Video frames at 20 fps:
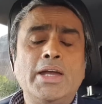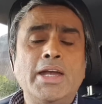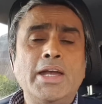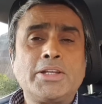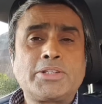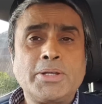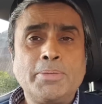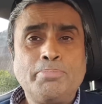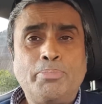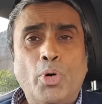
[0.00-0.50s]

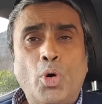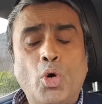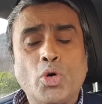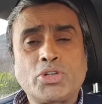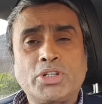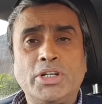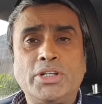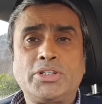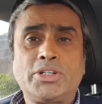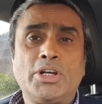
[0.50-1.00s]
it's
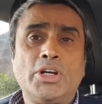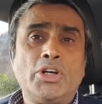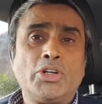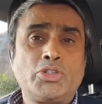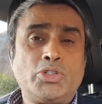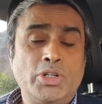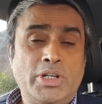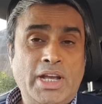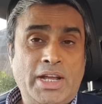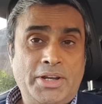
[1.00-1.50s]
important
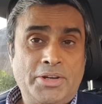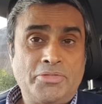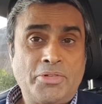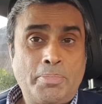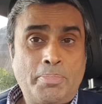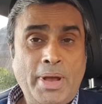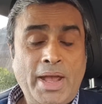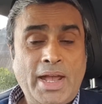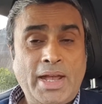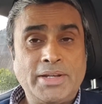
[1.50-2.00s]
to get it
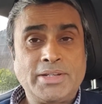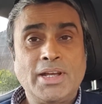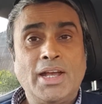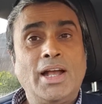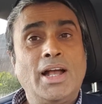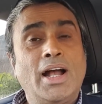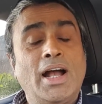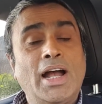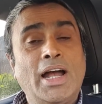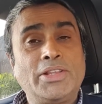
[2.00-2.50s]
repaired
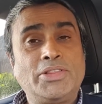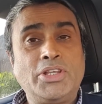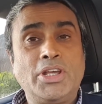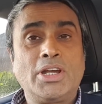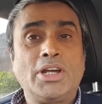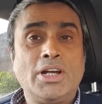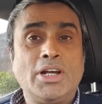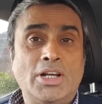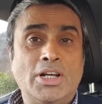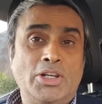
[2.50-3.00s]
at the
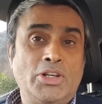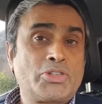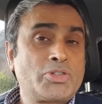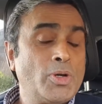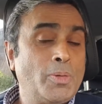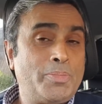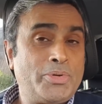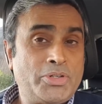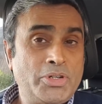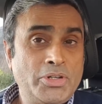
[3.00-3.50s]
earliest
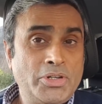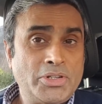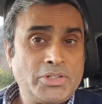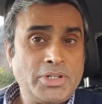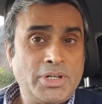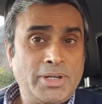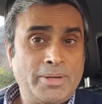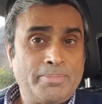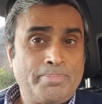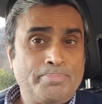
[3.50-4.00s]

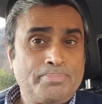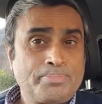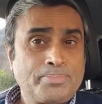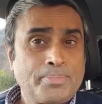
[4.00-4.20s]
opportunity.